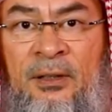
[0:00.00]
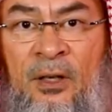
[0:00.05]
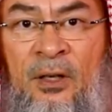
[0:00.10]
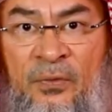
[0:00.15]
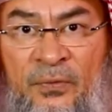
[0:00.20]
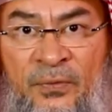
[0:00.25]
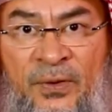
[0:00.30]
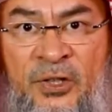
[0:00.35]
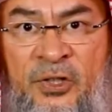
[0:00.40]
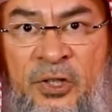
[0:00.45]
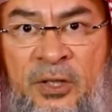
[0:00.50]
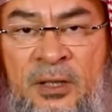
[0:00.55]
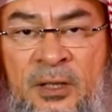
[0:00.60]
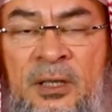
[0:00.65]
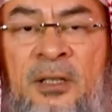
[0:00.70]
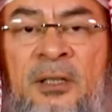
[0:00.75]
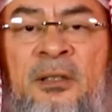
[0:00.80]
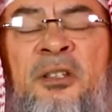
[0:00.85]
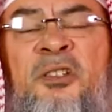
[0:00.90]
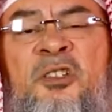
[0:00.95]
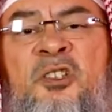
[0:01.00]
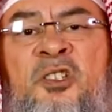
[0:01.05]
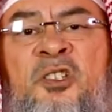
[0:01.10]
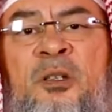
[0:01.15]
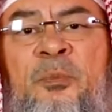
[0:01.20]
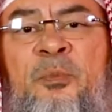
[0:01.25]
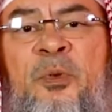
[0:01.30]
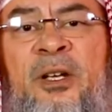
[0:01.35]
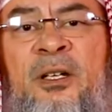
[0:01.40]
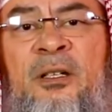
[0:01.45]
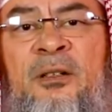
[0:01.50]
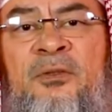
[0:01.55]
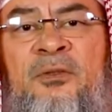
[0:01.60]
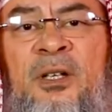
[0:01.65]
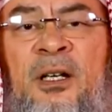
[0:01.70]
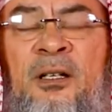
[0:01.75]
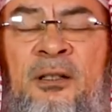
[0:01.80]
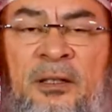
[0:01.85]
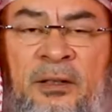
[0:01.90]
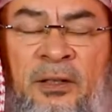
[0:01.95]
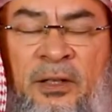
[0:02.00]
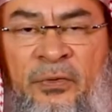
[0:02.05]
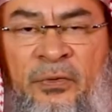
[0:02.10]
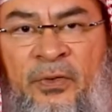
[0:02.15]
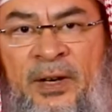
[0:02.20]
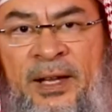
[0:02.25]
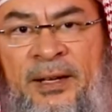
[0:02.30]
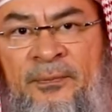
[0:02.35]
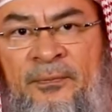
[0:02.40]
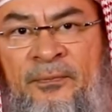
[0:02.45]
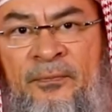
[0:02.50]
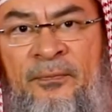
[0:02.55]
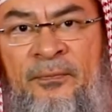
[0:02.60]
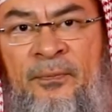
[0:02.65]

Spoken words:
of fajr, this is the break of dawn, refrain.